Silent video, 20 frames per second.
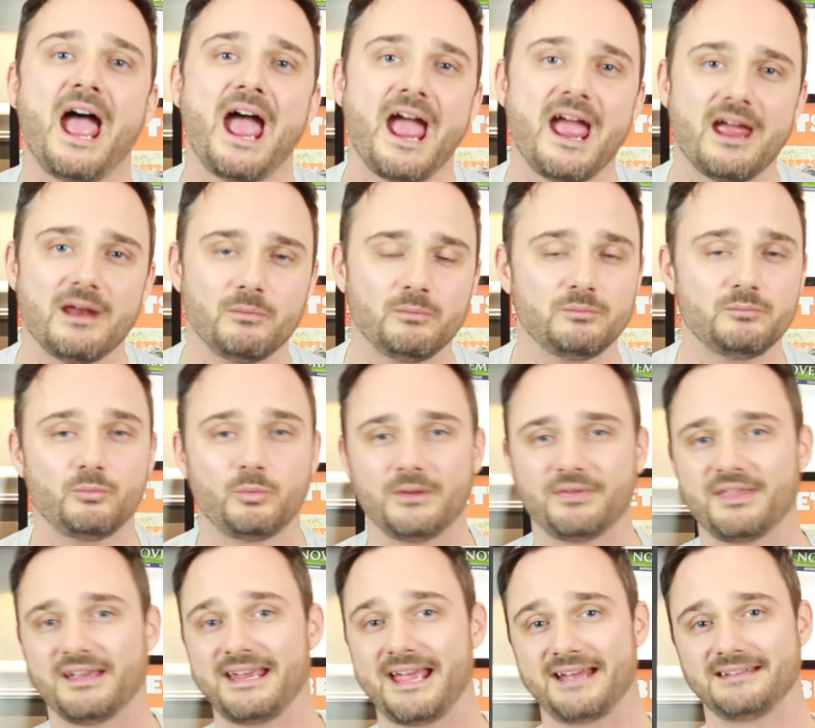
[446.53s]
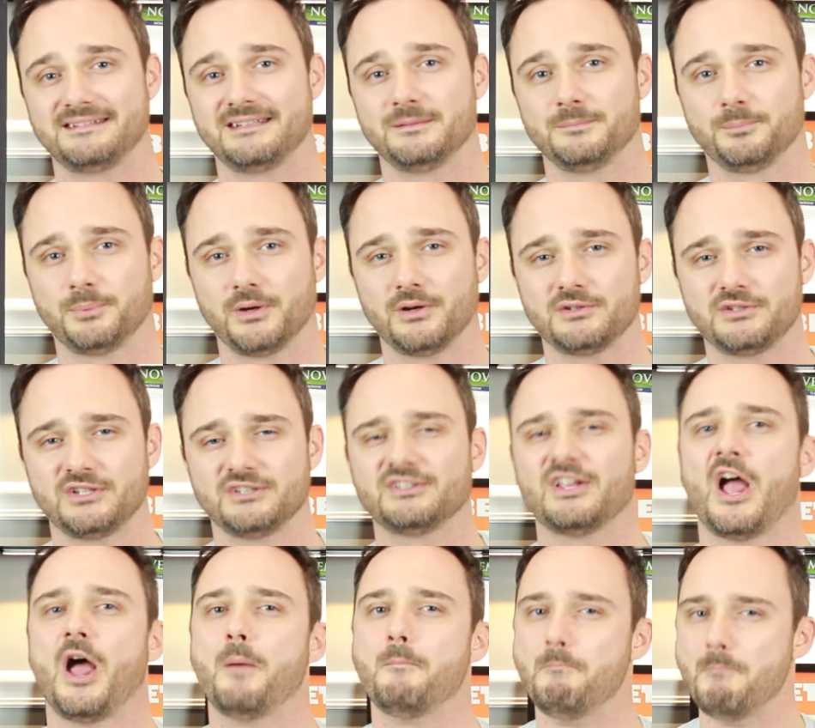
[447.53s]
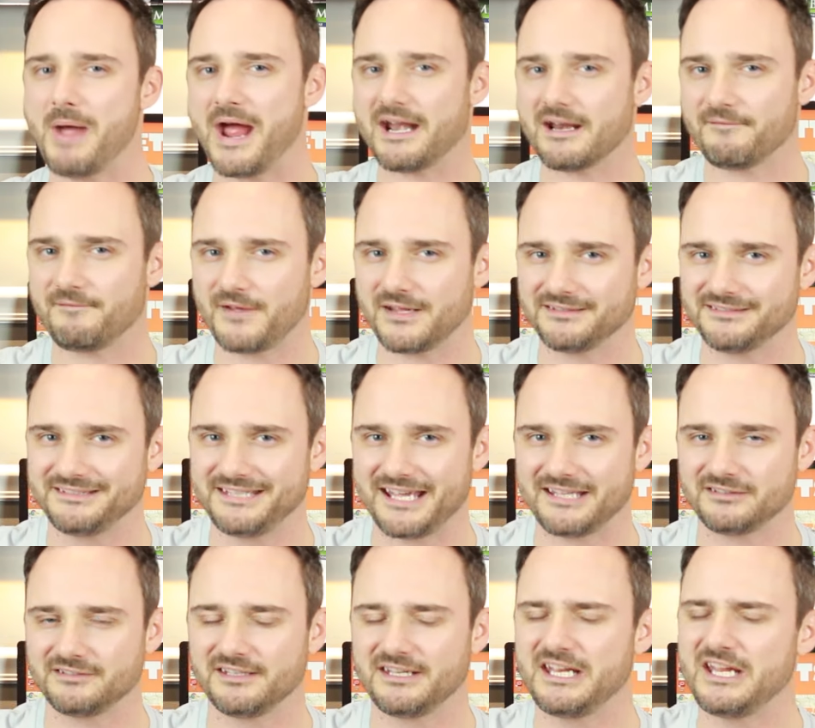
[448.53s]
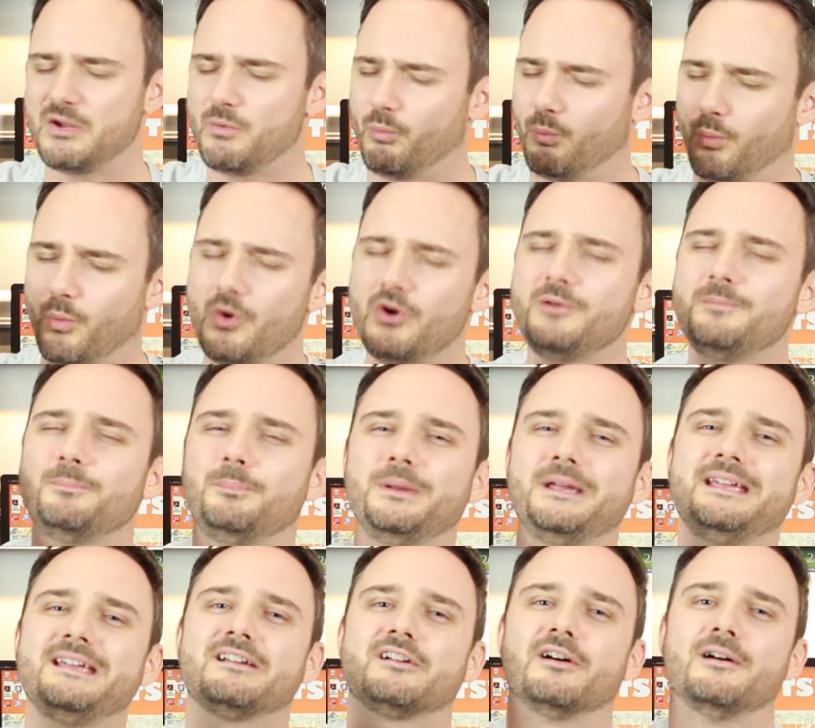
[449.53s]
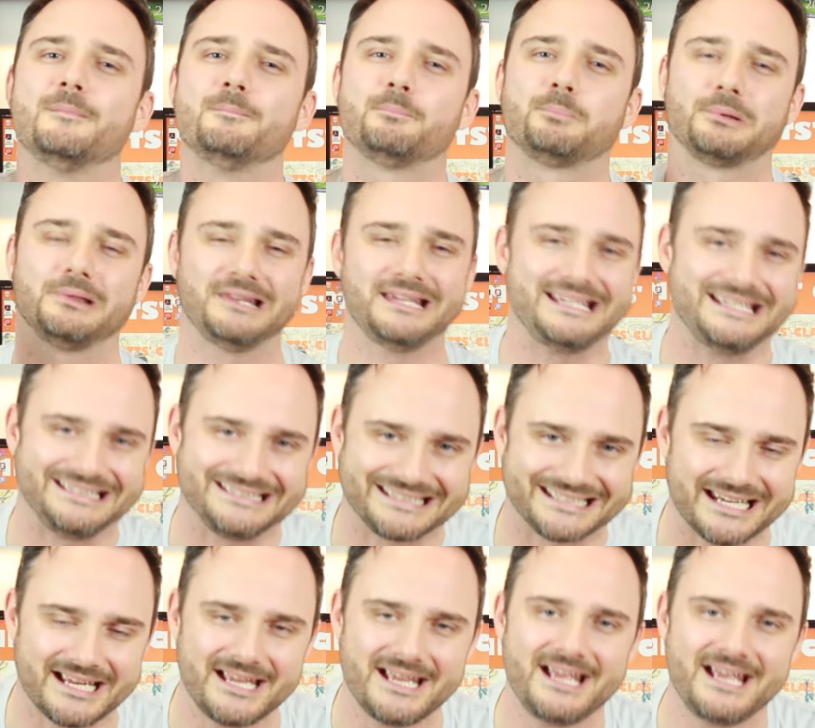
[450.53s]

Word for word: and with the Gadsden Purchase, Manifest Destiny would be complete.